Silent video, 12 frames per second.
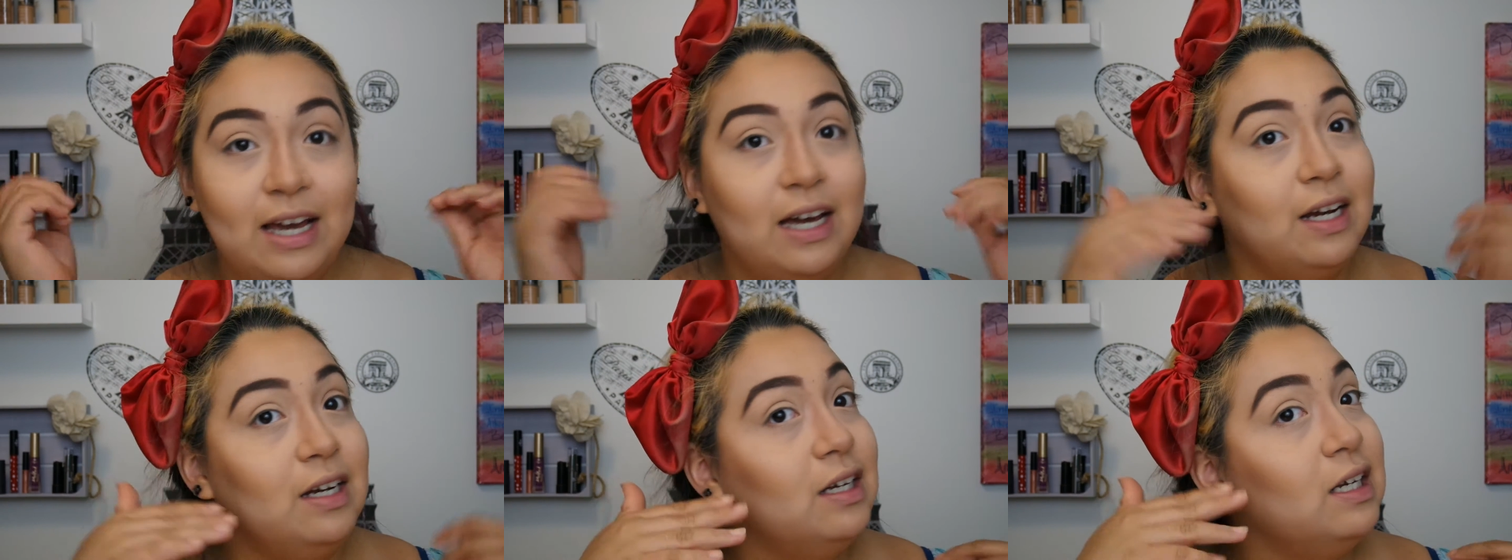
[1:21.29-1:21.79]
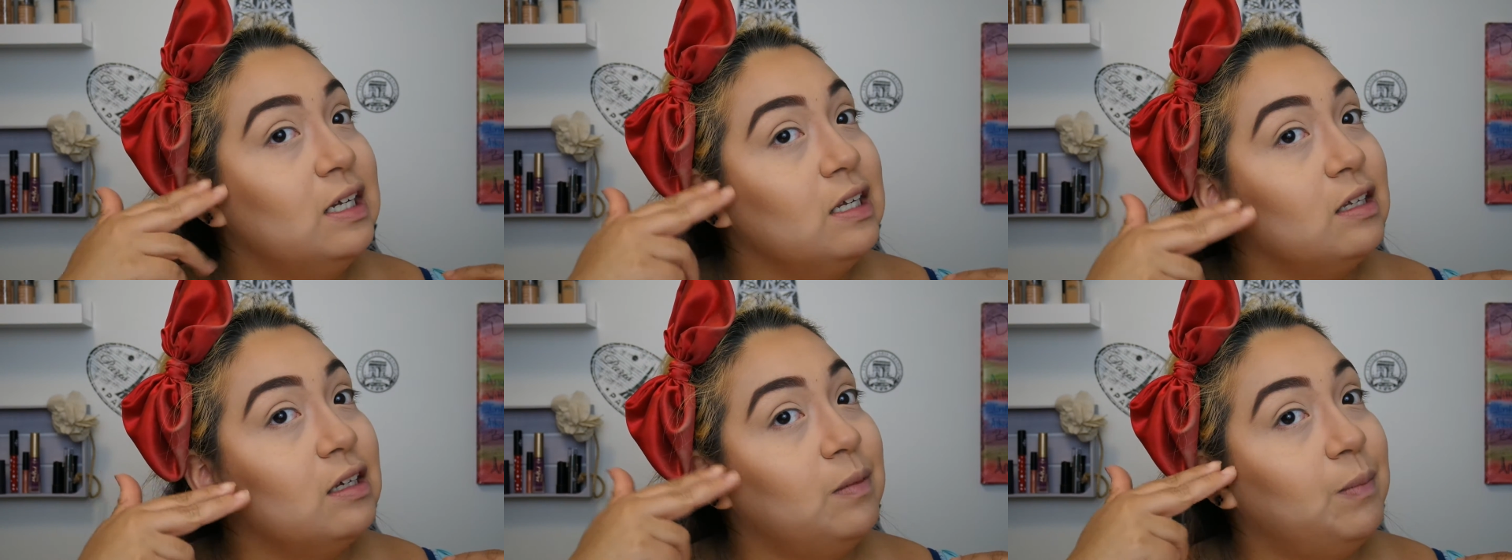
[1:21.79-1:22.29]
and I did
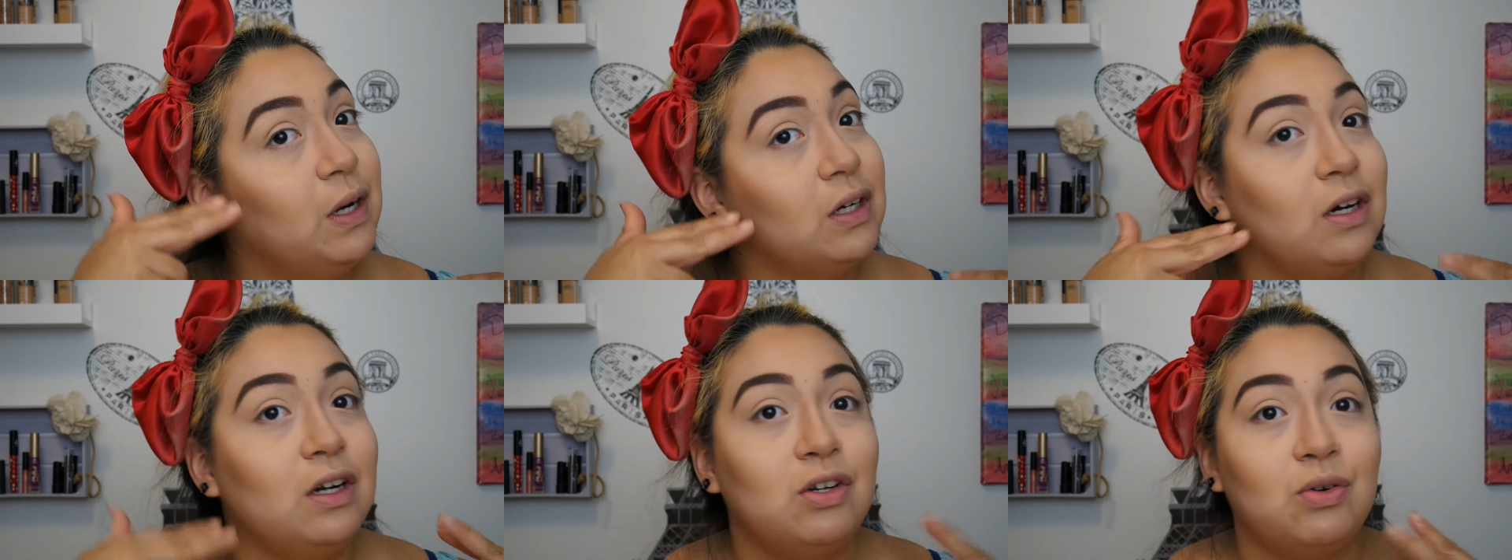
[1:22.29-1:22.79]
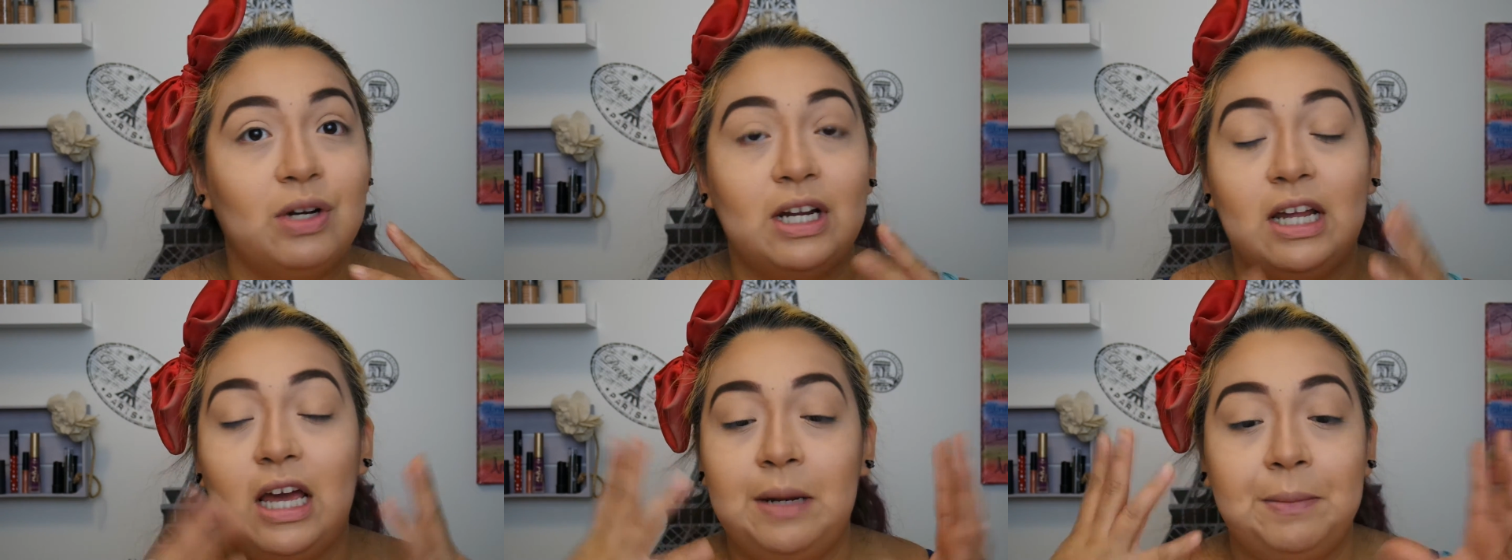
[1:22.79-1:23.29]
some
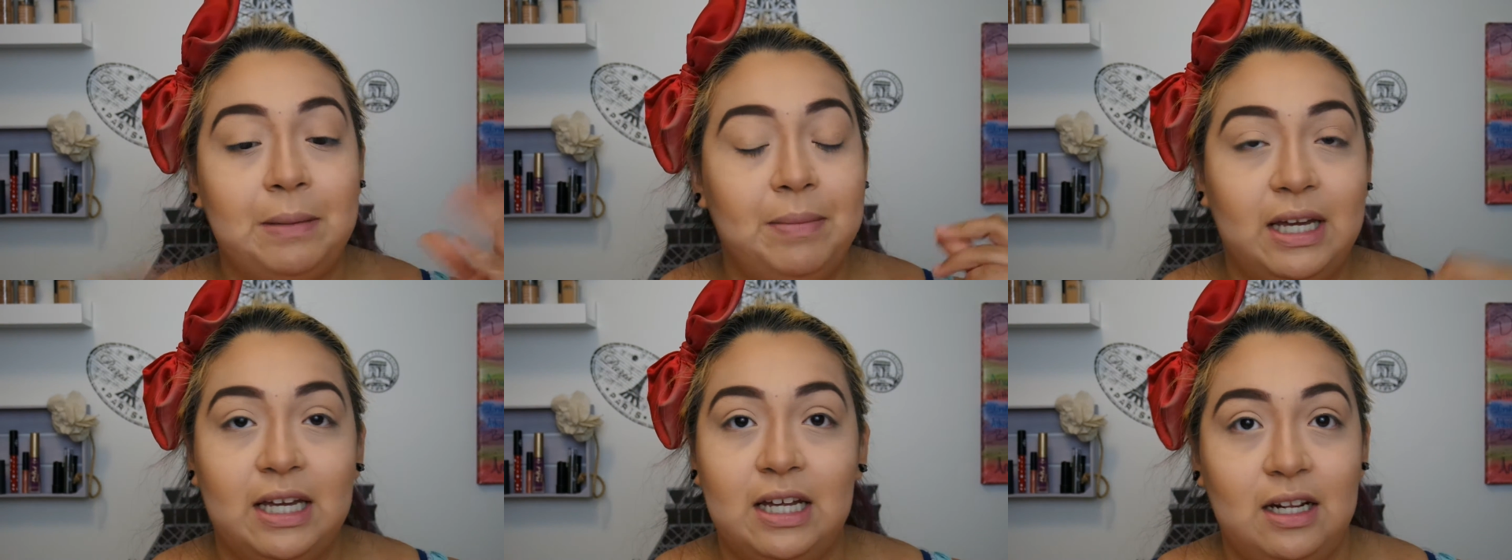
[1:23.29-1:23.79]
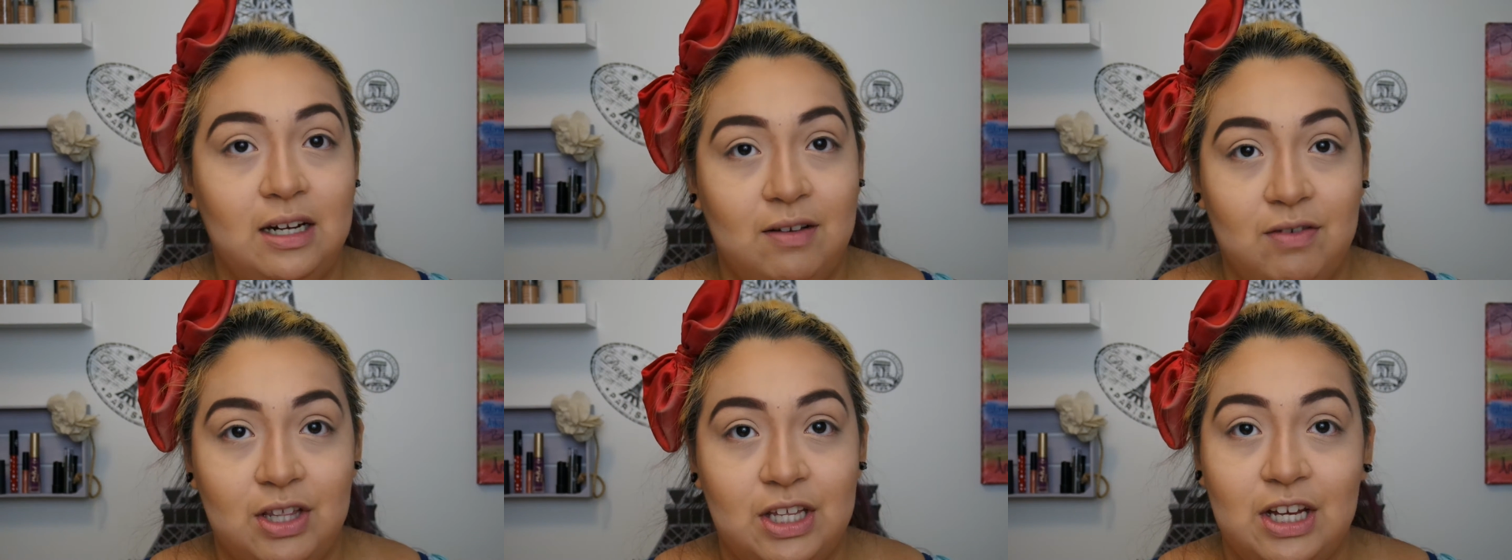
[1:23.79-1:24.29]
contouring and my baking and
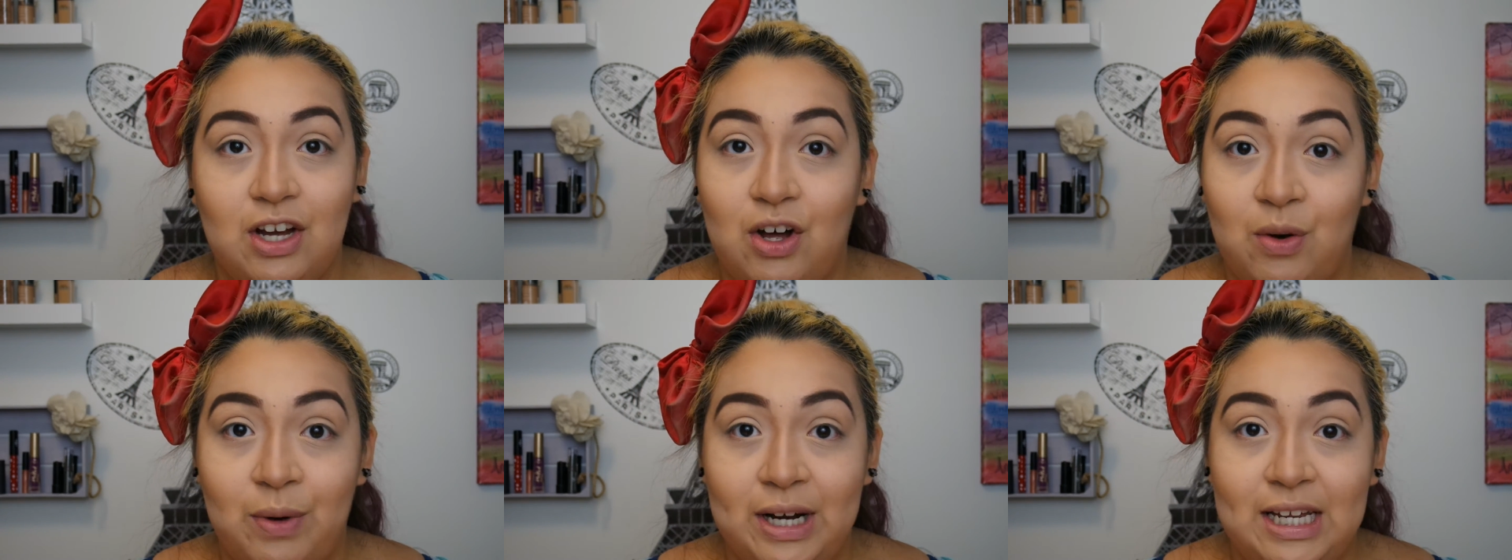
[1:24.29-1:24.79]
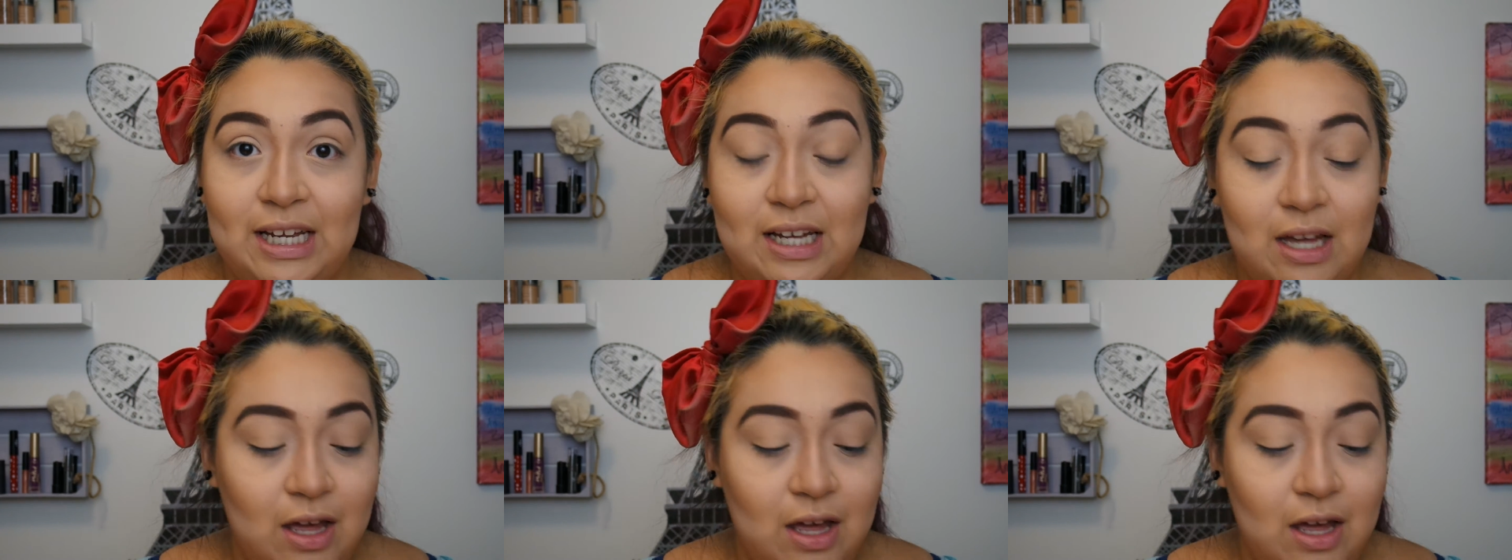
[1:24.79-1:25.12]
everything already.